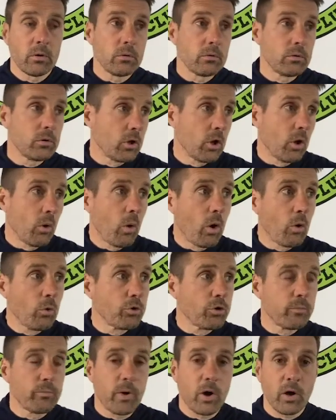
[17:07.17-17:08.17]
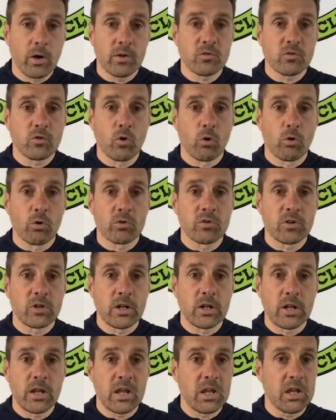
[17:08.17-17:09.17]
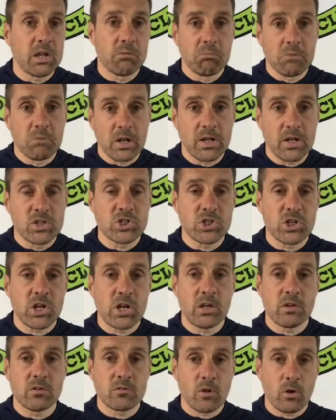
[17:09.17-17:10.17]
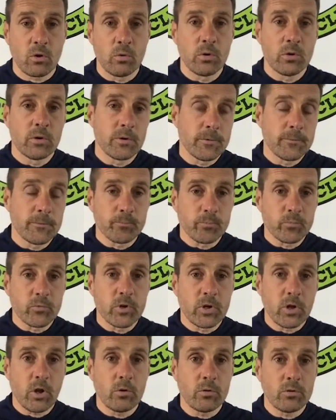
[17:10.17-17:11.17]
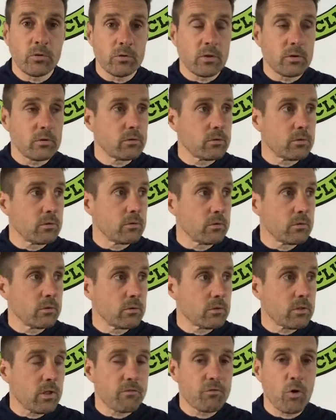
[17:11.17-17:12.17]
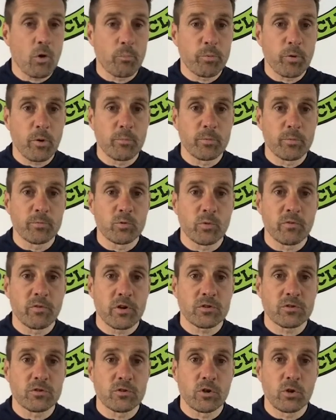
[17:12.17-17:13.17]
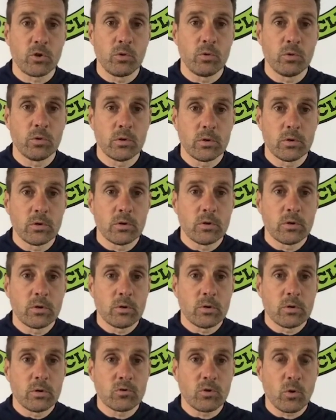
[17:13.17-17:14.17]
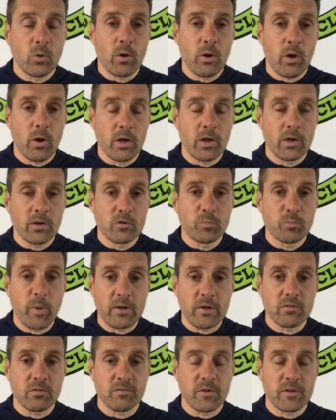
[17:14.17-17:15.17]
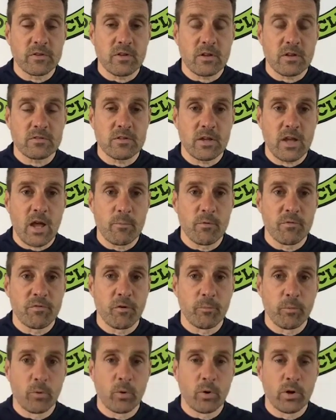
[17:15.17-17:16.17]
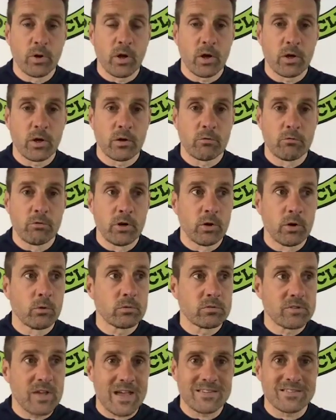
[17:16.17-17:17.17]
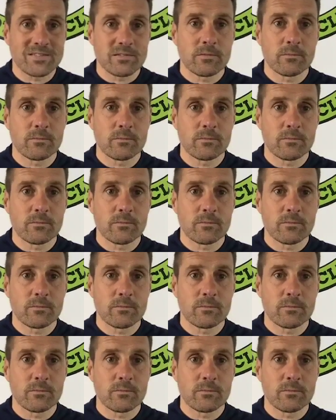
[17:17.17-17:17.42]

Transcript: You know, Oldham, highest scorers in the league, clean sheet. So, you know, they've got problems with us too. So I expect a fantastic game of football and a real test.